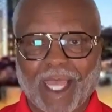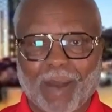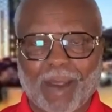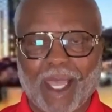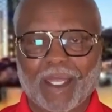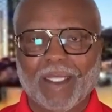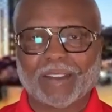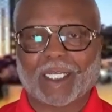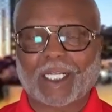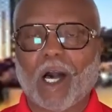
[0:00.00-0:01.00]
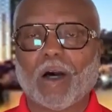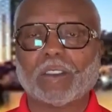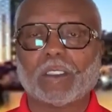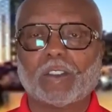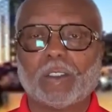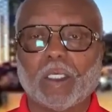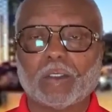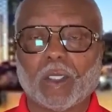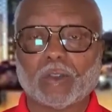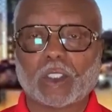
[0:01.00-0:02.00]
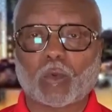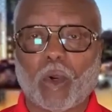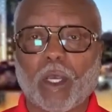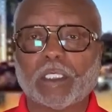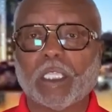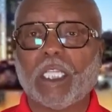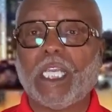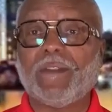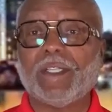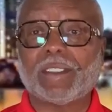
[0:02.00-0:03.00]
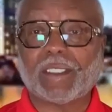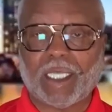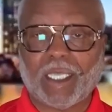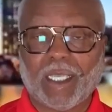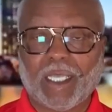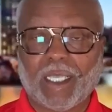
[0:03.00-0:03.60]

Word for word: amen, to cause the, the, those quails to leave the sea